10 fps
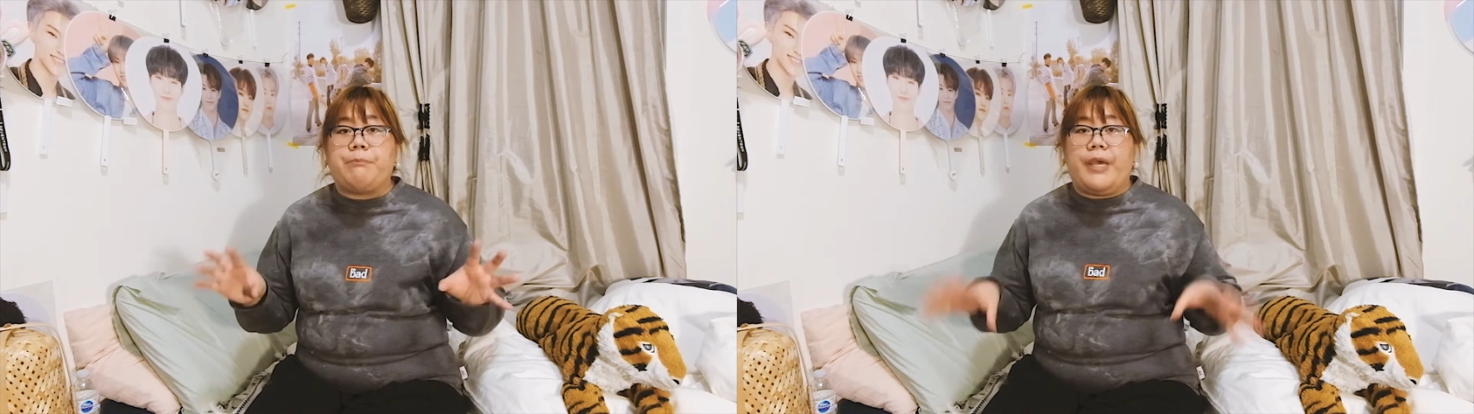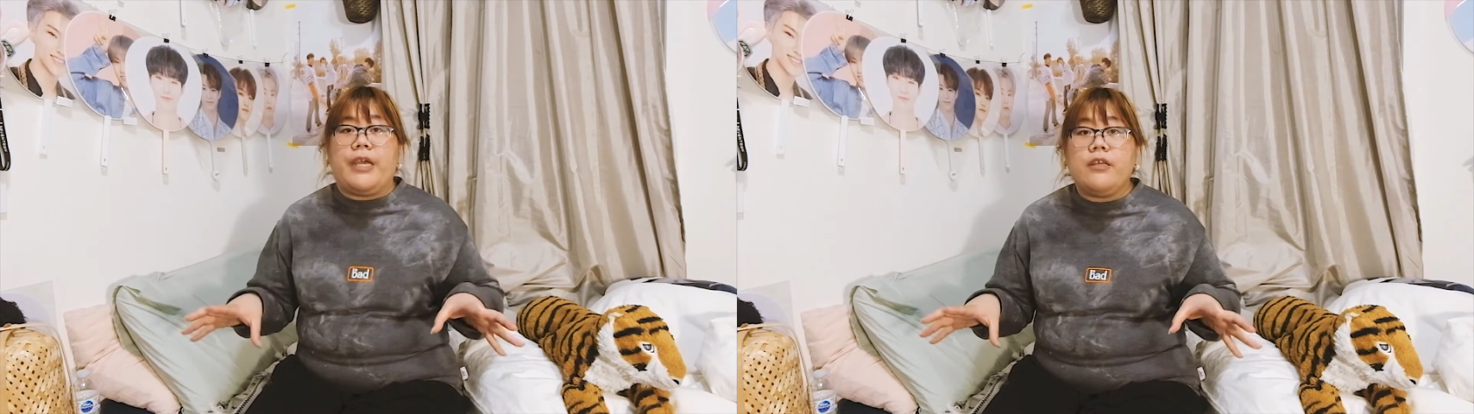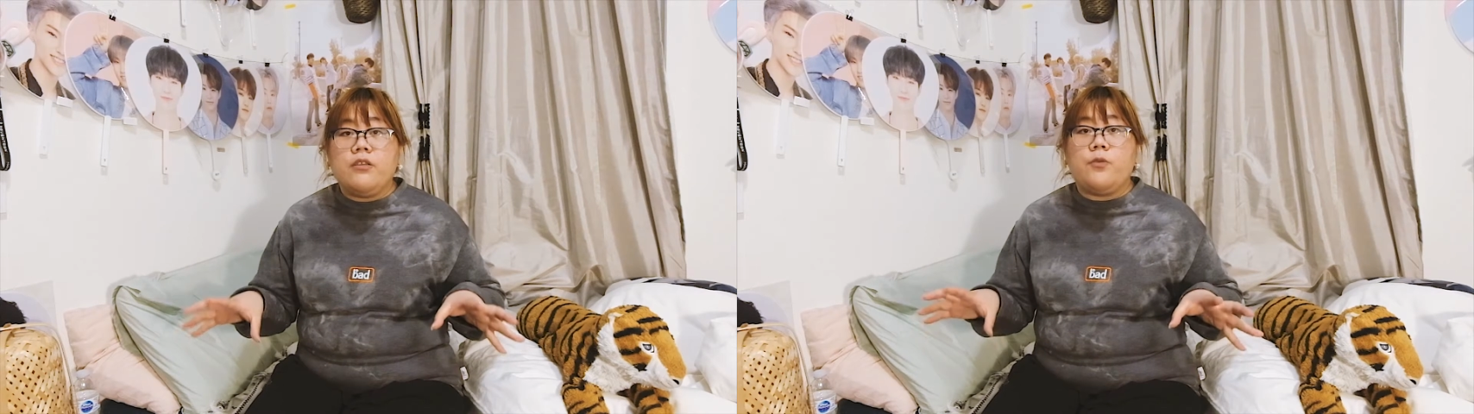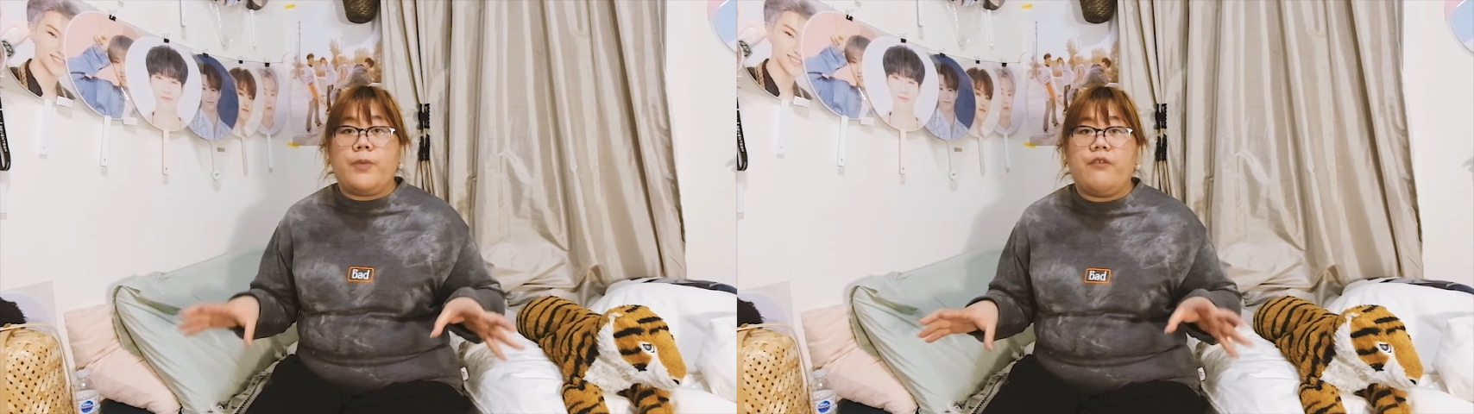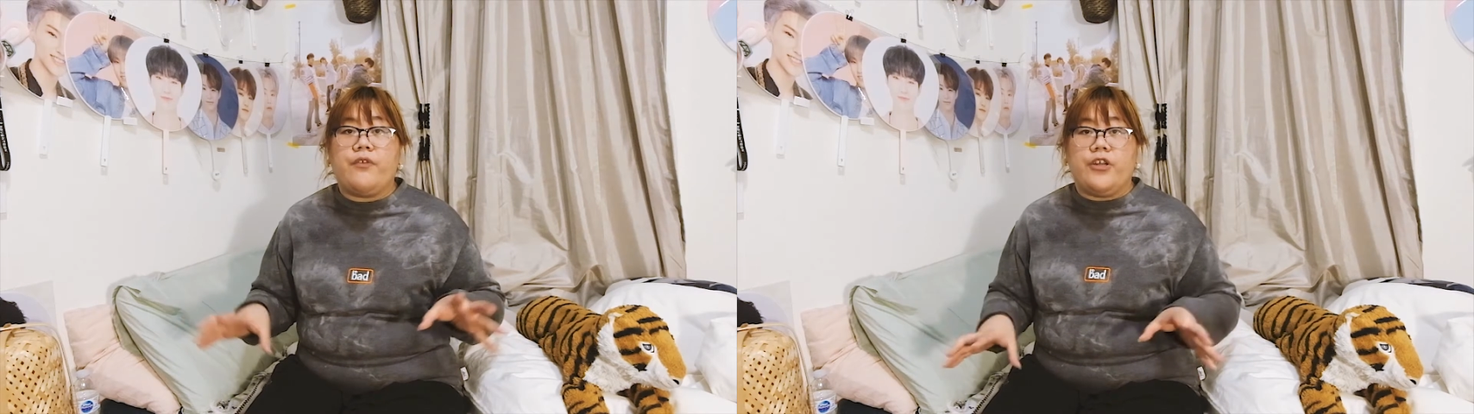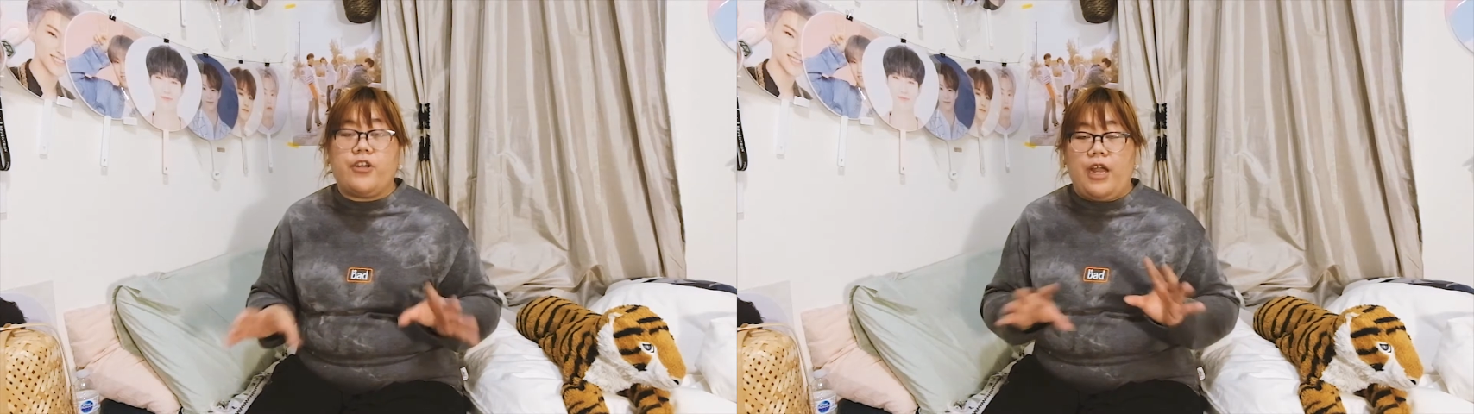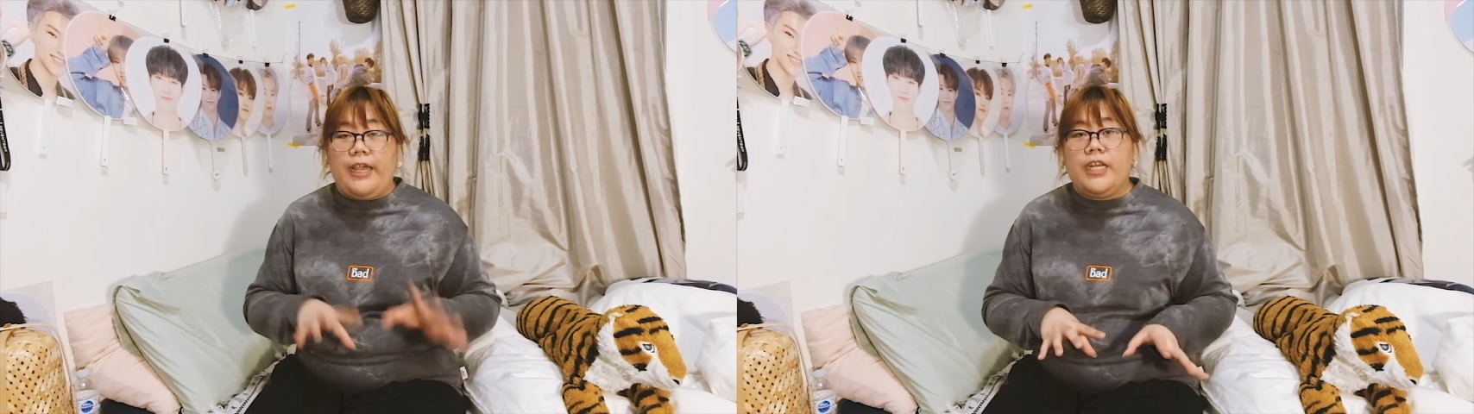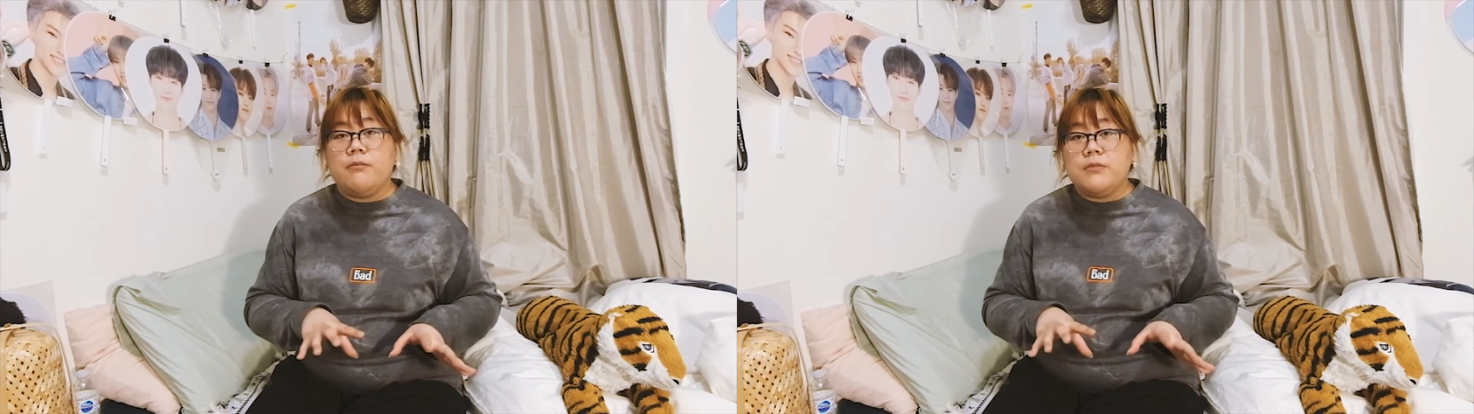bank to pay for your
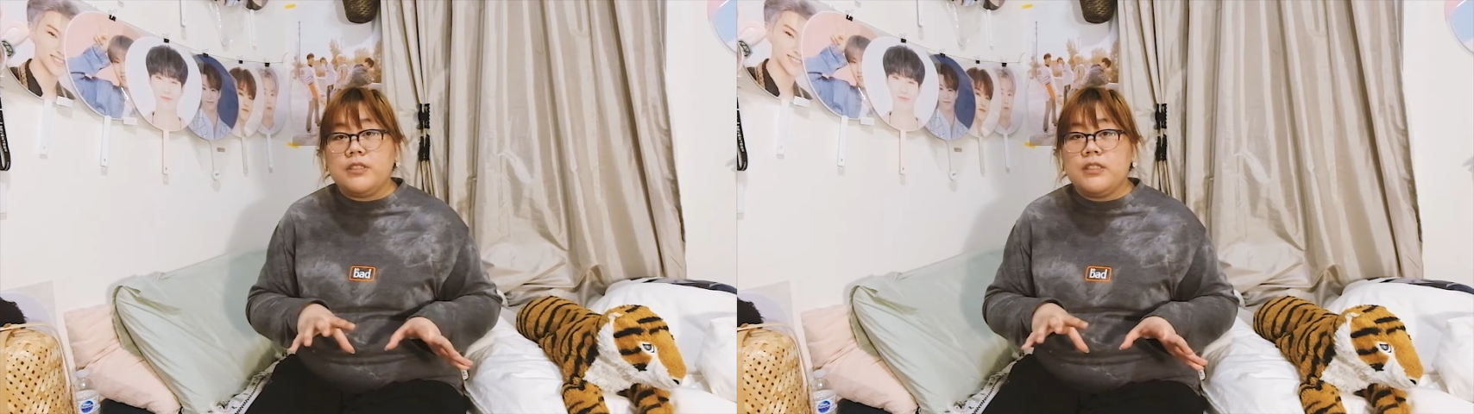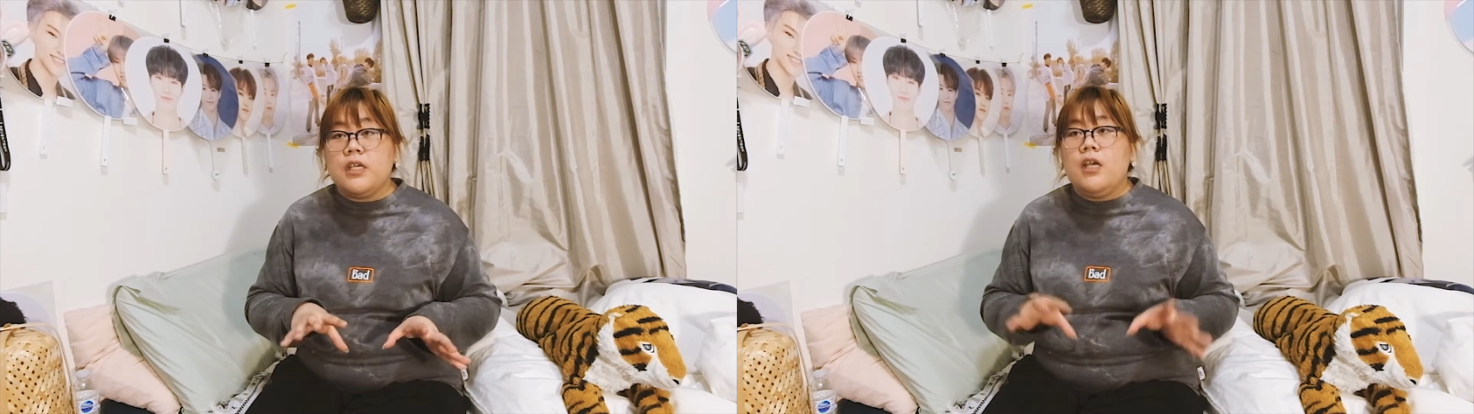items.